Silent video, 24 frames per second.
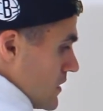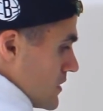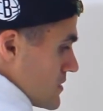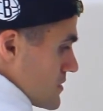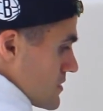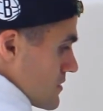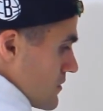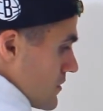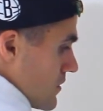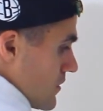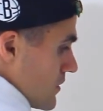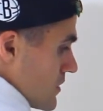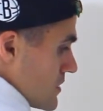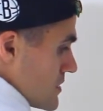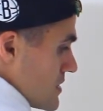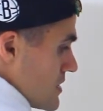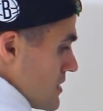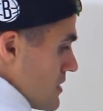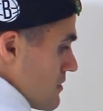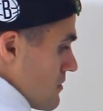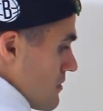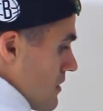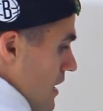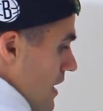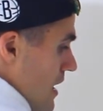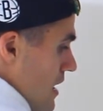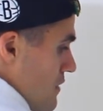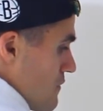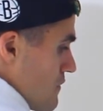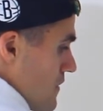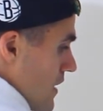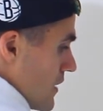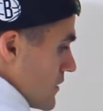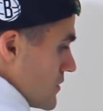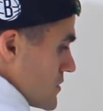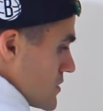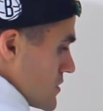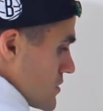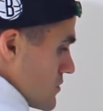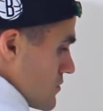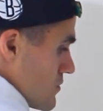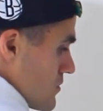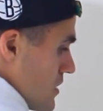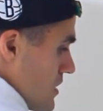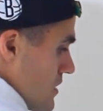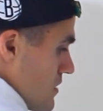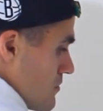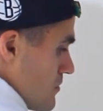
So notice here the a value is 3,